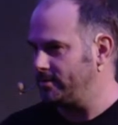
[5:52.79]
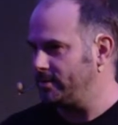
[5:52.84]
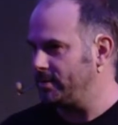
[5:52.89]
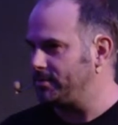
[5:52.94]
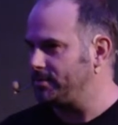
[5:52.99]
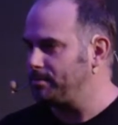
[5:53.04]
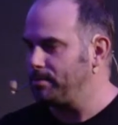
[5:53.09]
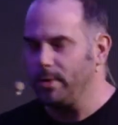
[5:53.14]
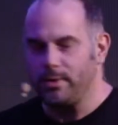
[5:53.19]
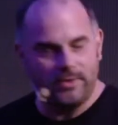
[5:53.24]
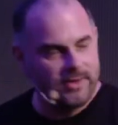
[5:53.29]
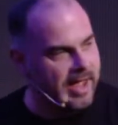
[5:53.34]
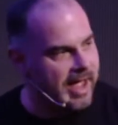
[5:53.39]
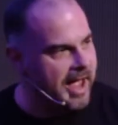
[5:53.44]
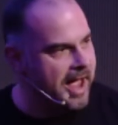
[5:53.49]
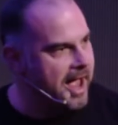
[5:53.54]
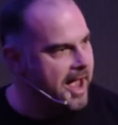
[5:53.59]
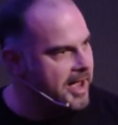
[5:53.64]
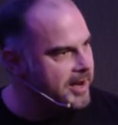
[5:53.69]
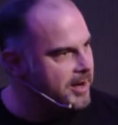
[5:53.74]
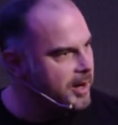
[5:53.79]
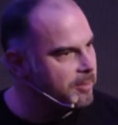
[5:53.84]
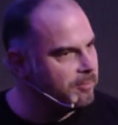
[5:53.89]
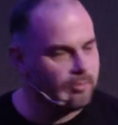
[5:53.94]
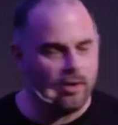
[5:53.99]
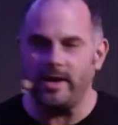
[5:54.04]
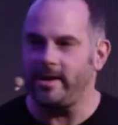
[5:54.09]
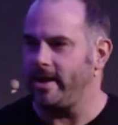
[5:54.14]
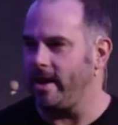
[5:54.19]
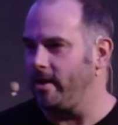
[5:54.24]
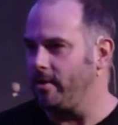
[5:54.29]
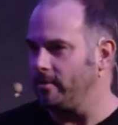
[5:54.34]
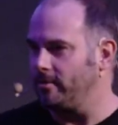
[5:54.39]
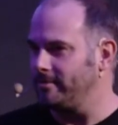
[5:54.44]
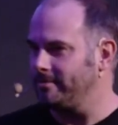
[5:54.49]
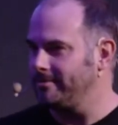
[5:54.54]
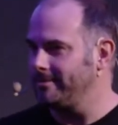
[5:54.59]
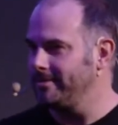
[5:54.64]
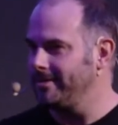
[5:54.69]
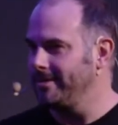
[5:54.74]
to put their hand up right now
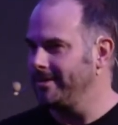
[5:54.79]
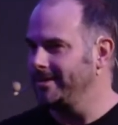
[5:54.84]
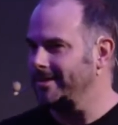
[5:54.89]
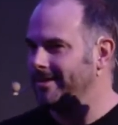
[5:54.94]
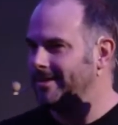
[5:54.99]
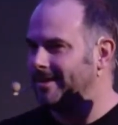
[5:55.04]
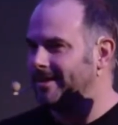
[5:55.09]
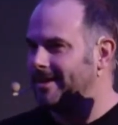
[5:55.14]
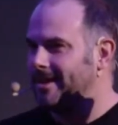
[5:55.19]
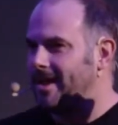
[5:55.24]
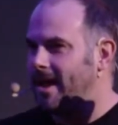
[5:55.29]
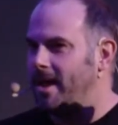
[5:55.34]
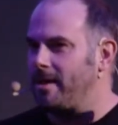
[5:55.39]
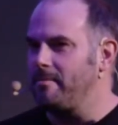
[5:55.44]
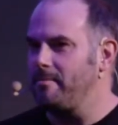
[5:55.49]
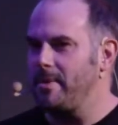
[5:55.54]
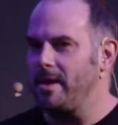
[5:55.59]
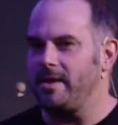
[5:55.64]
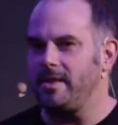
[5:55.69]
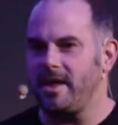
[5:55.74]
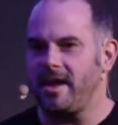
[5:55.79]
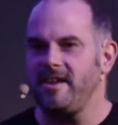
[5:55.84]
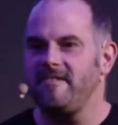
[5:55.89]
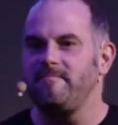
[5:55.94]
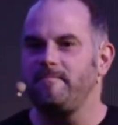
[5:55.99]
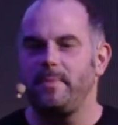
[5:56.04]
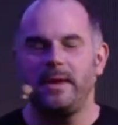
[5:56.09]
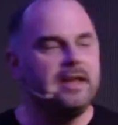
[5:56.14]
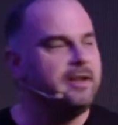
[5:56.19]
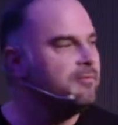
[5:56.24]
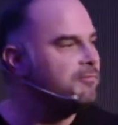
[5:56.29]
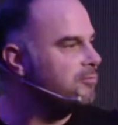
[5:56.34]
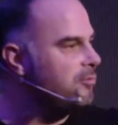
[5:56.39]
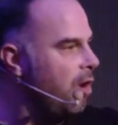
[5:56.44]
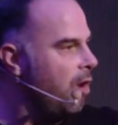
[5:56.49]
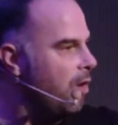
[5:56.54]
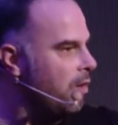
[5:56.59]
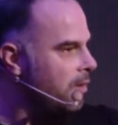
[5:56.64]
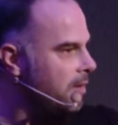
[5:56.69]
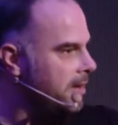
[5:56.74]
and admit they've been
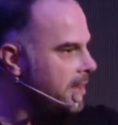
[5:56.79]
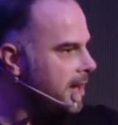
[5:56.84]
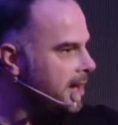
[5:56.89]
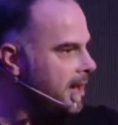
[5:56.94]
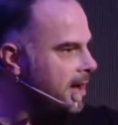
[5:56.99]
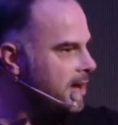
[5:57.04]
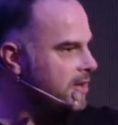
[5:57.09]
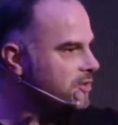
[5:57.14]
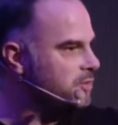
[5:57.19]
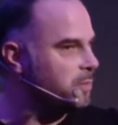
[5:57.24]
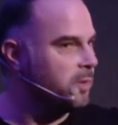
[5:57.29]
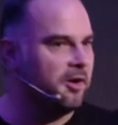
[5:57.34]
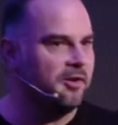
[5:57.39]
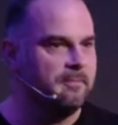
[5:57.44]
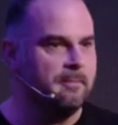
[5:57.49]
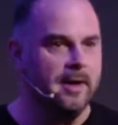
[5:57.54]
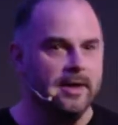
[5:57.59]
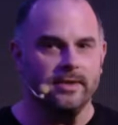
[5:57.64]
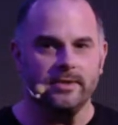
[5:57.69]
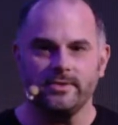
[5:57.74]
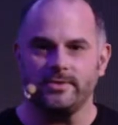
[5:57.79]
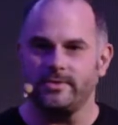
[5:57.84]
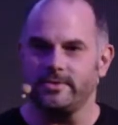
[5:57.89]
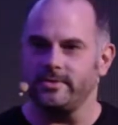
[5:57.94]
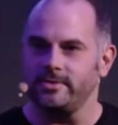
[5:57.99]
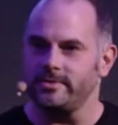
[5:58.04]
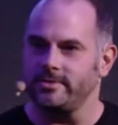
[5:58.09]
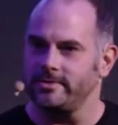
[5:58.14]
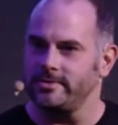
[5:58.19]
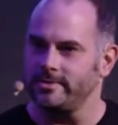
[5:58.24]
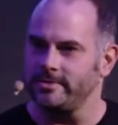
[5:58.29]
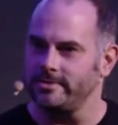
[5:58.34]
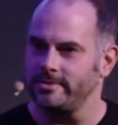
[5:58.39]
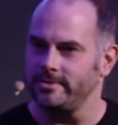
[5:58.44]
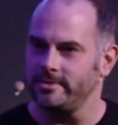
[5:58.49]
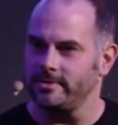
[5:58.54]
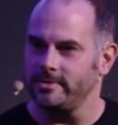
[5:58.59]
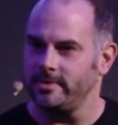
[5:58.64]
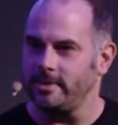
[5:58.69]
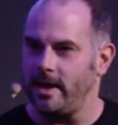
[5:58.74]
wrong in the last 12 months?
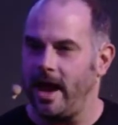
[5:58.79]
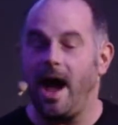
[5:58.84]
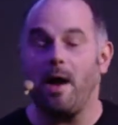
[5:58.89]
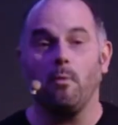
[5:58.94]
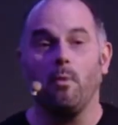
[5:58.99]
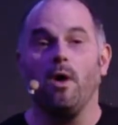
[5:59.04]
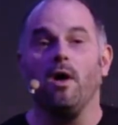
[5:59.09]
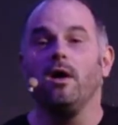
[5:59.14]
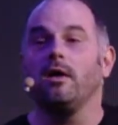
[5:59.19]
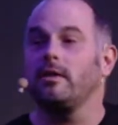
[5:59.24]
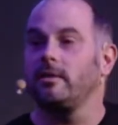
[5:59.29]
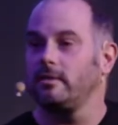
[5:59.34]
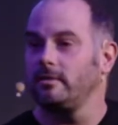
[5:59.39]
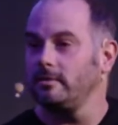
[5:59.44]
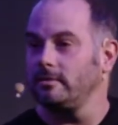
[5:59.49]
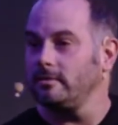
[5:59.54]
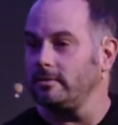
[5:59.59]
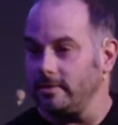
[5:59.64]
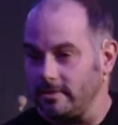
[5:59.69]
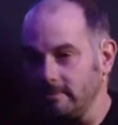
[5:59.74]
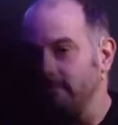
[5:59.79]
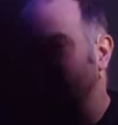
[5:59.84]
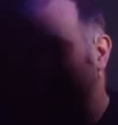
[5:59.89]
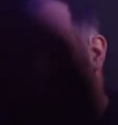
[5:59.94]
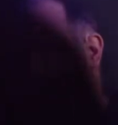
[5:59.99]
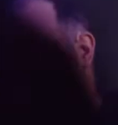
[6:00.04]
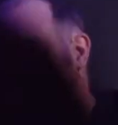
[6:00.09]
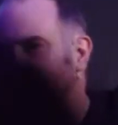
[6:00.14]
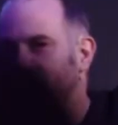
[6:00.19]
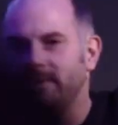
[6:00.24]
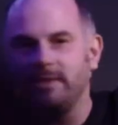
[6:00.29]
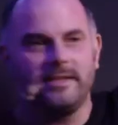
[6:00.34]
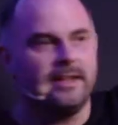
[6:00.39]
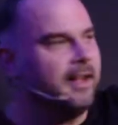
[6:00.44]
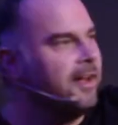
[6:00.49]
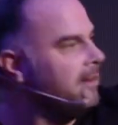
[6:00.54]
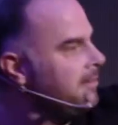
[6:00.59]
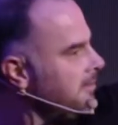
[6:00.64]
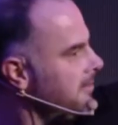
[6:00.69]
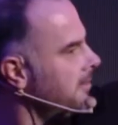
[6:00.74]
At work, you can limit it to
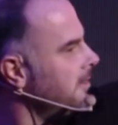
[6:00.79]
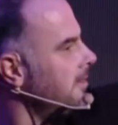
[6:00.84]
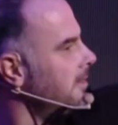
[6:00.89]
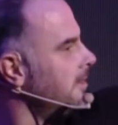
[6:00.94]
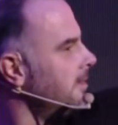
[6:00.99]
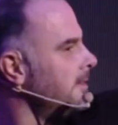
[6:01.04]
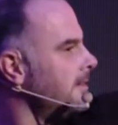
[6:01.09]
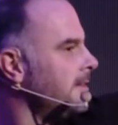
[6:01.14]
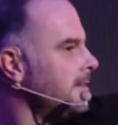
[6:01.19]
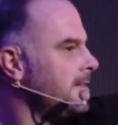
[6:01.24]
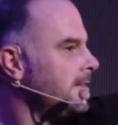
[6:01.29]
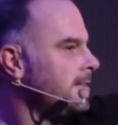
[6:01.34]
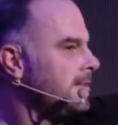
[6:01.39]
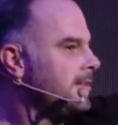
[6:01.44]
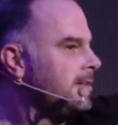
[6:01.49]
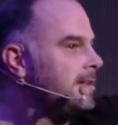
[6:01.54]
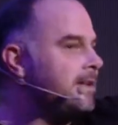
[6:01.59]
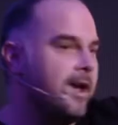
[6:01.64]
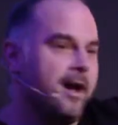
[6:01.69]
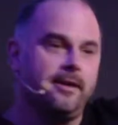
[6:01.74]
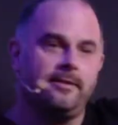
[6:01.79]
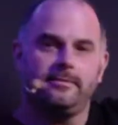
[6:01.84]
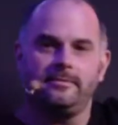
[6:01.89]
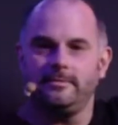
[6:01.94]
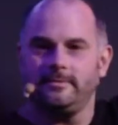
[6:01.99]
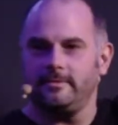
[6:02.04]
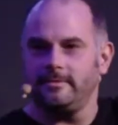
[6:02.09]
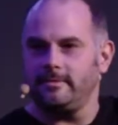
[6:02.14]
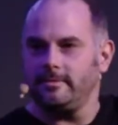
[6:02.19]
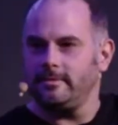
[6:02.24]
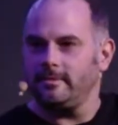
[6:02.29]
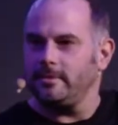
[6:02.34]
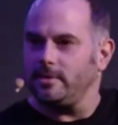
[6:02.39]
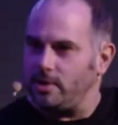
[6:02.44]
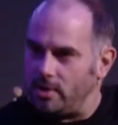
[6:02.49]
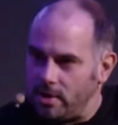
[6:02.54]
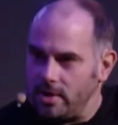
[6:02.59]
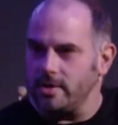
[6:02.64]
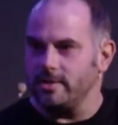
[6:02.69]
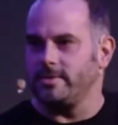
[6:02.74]
that. Yeah.
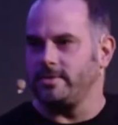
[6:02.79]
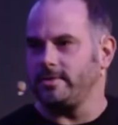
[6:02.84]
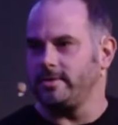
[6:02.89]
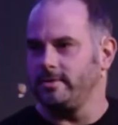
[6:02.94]
Good.